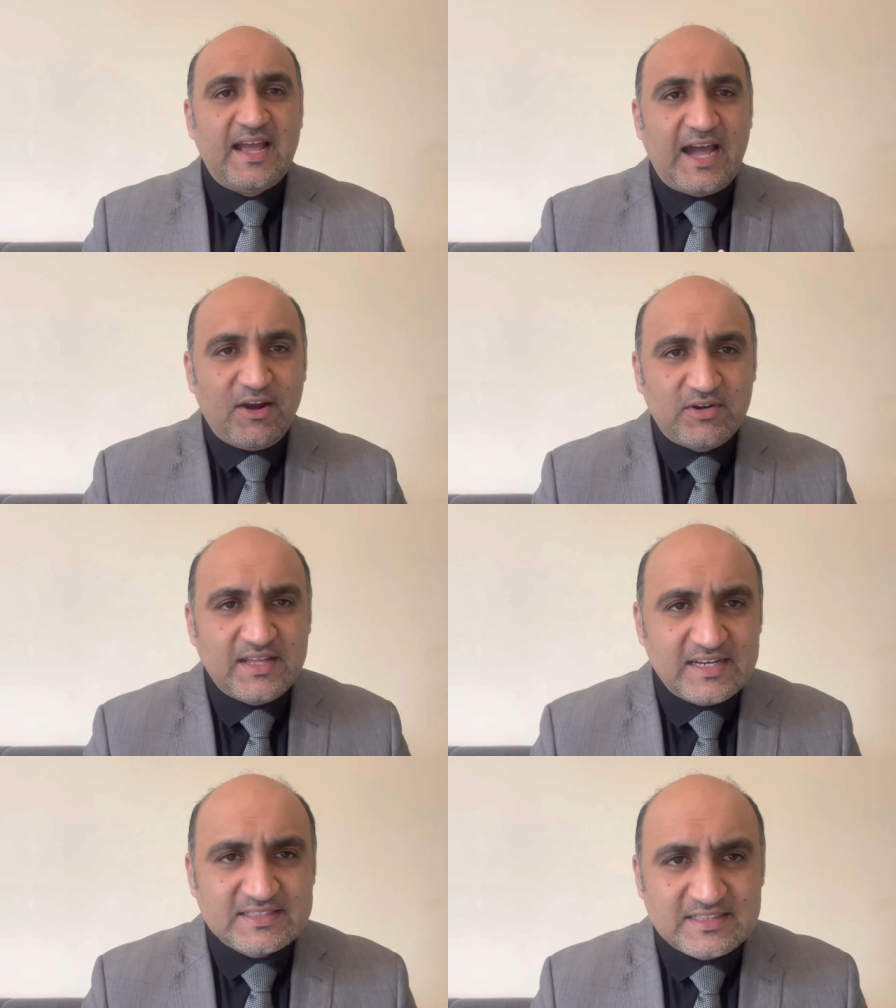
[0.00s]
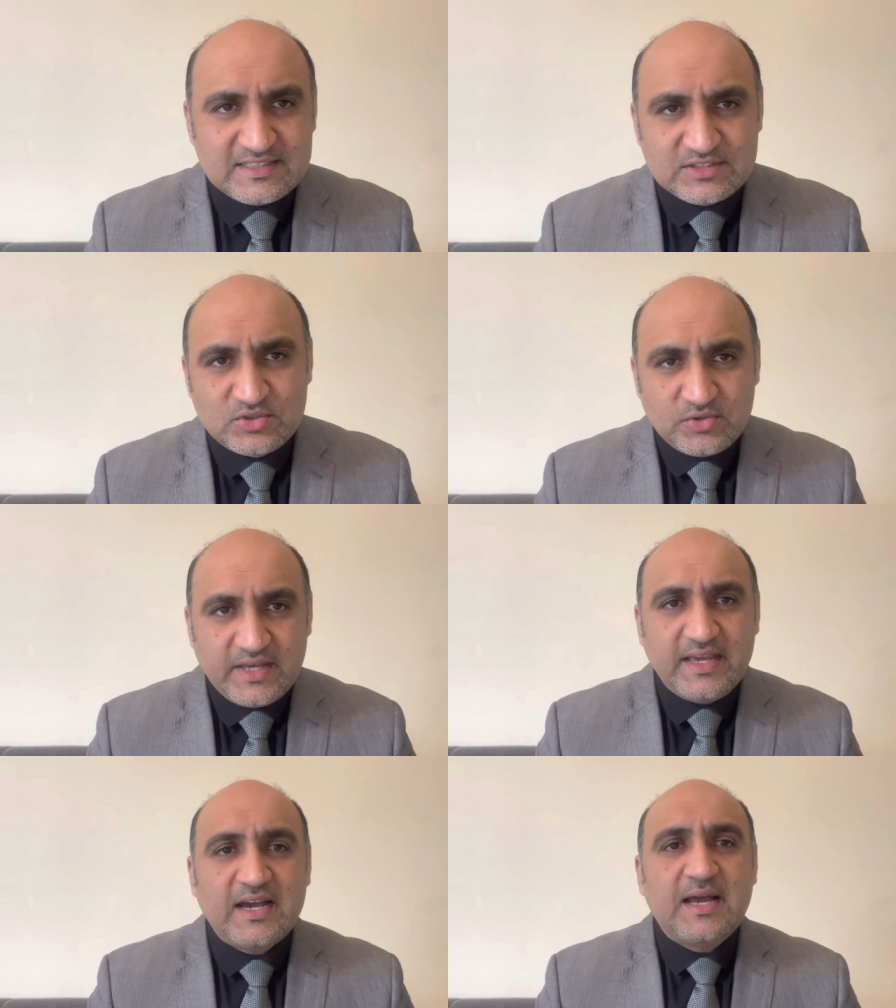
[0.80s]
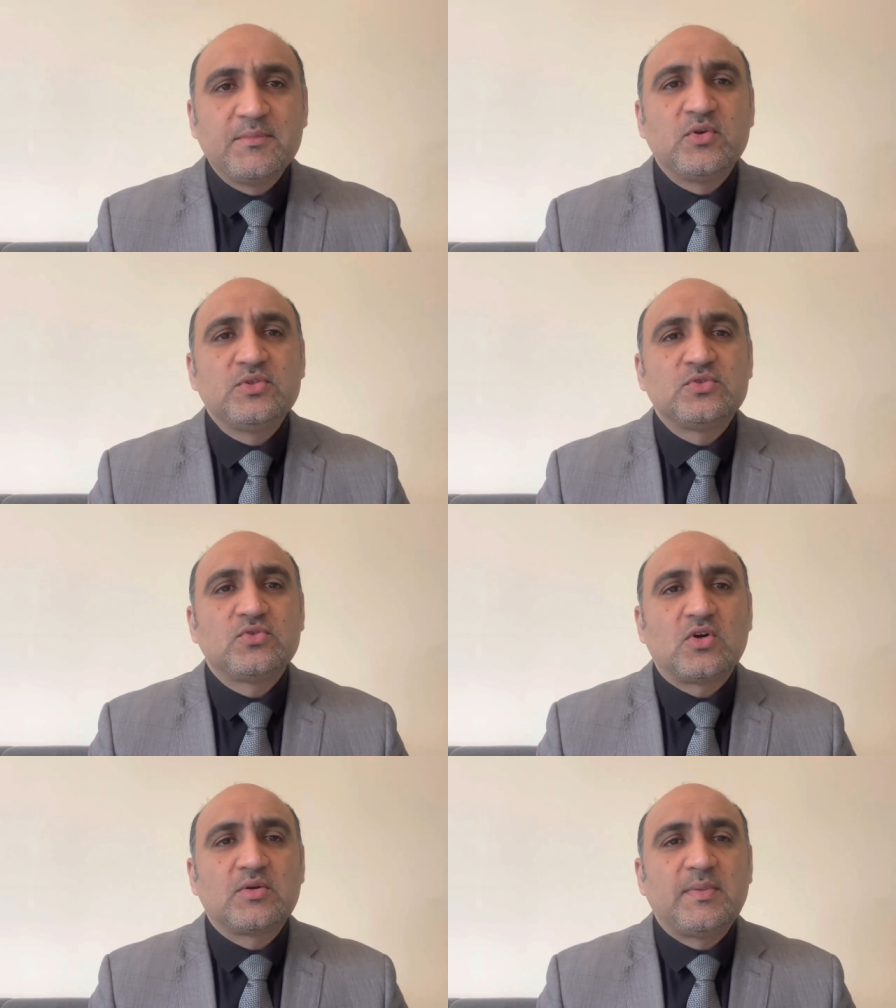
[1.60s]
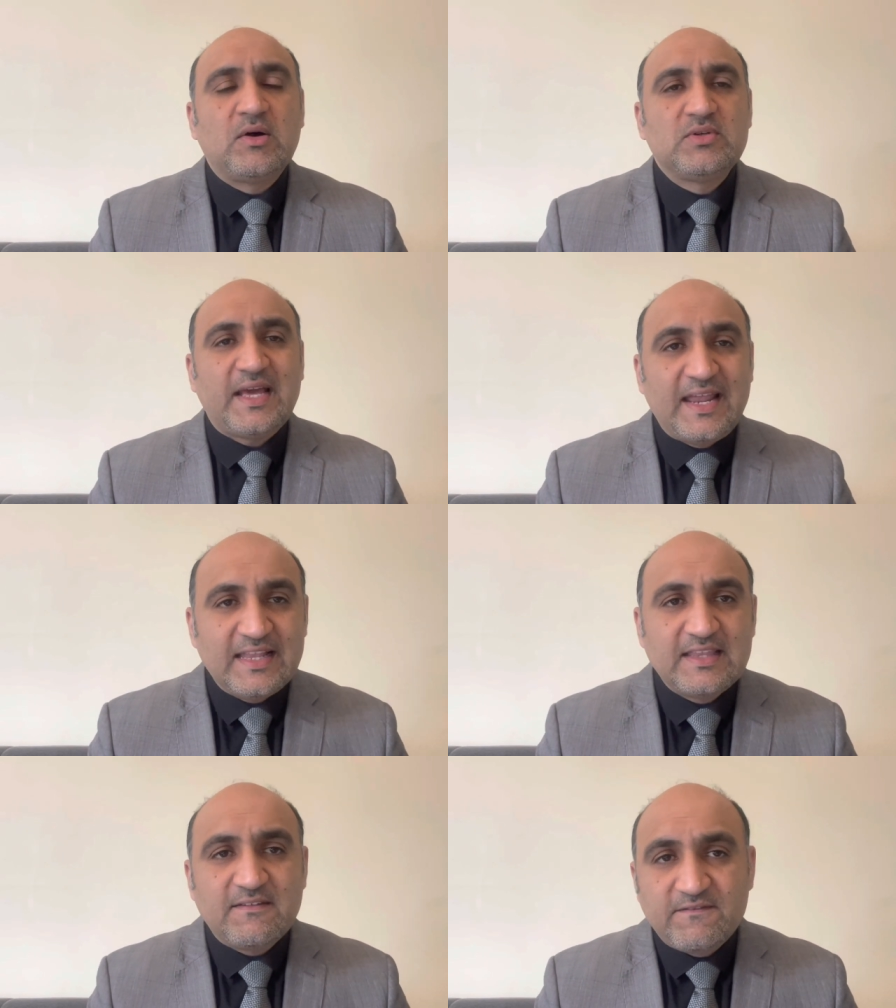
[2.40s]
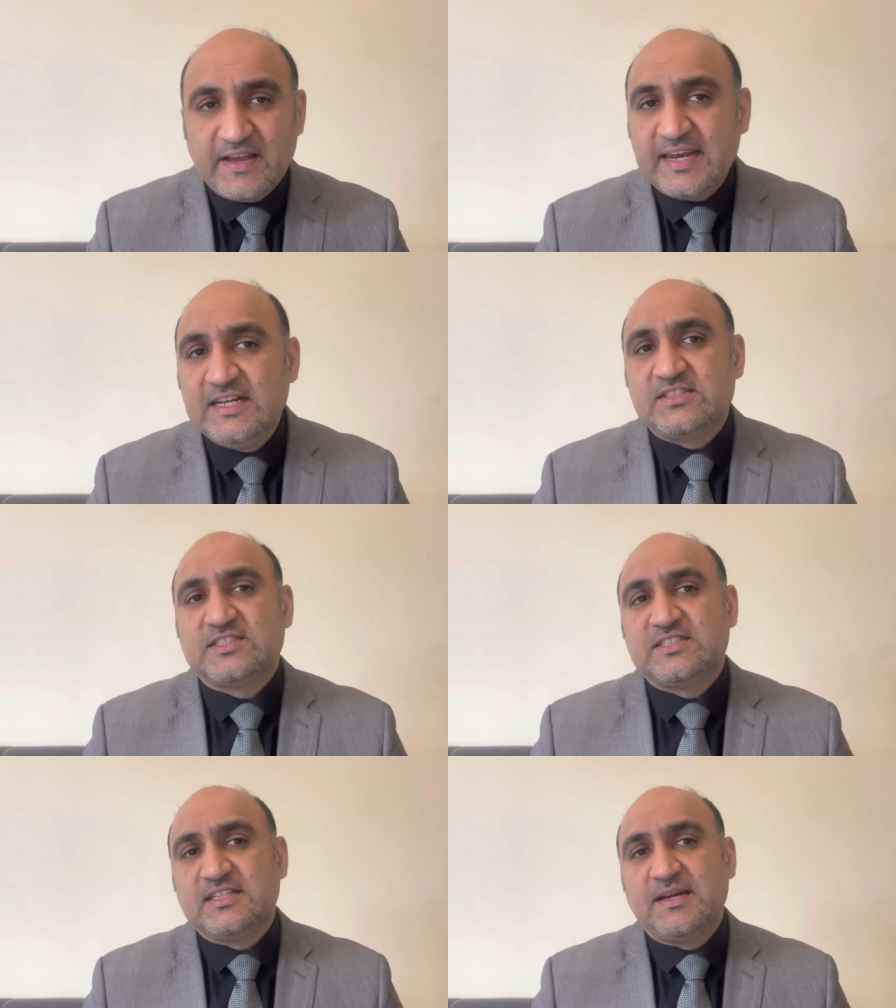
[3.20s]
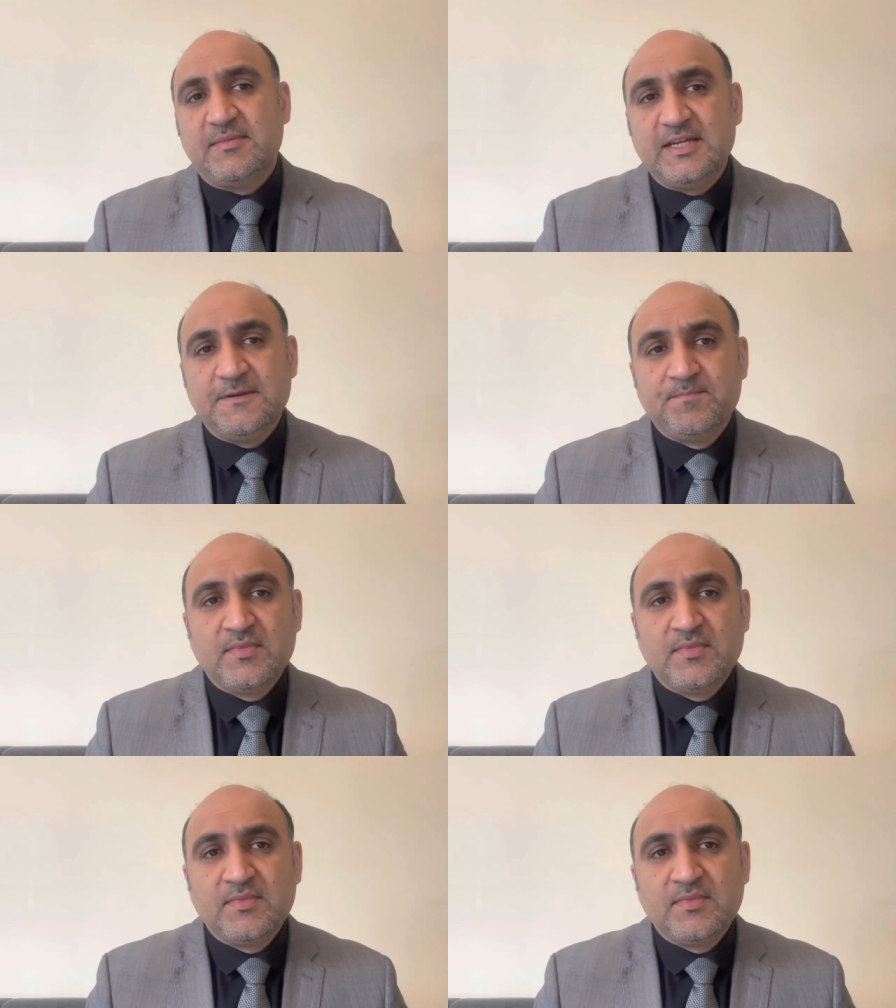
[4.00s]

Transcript: Hello dear listeners, today I'm going to talk about another very interesting remedy.